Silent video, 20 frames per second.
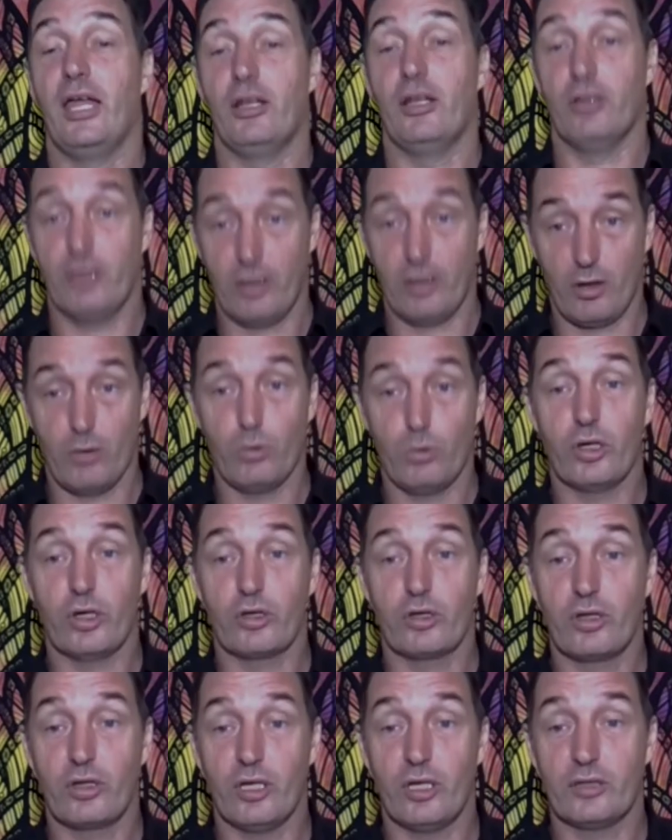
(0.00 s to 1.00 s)
And a lot of the
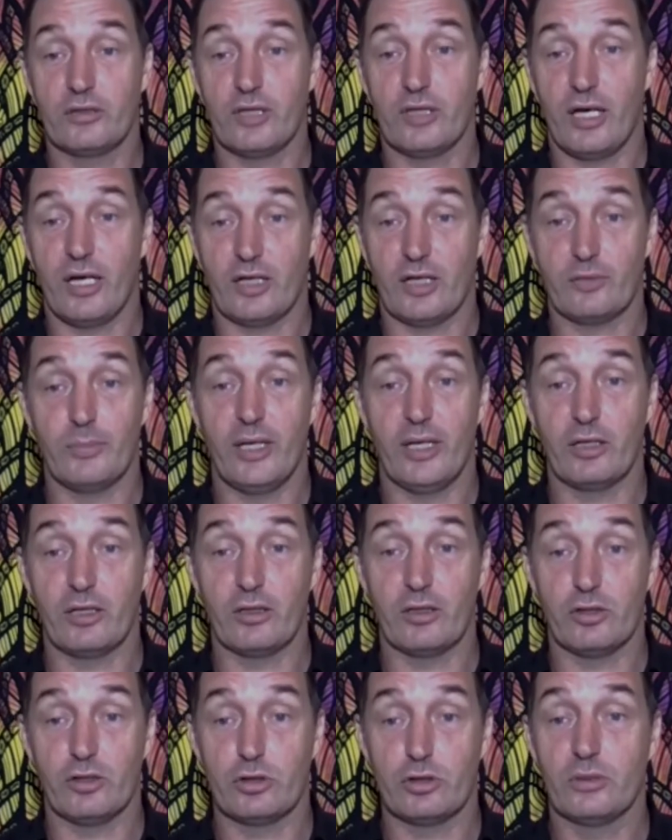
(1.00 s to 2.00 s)
work that us
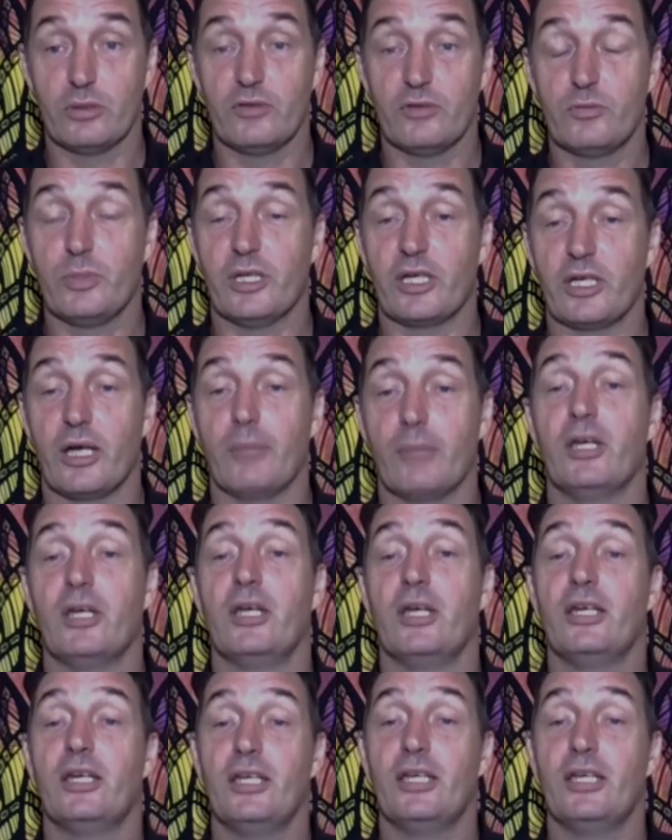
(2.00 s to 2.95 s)
medical intuitives pick up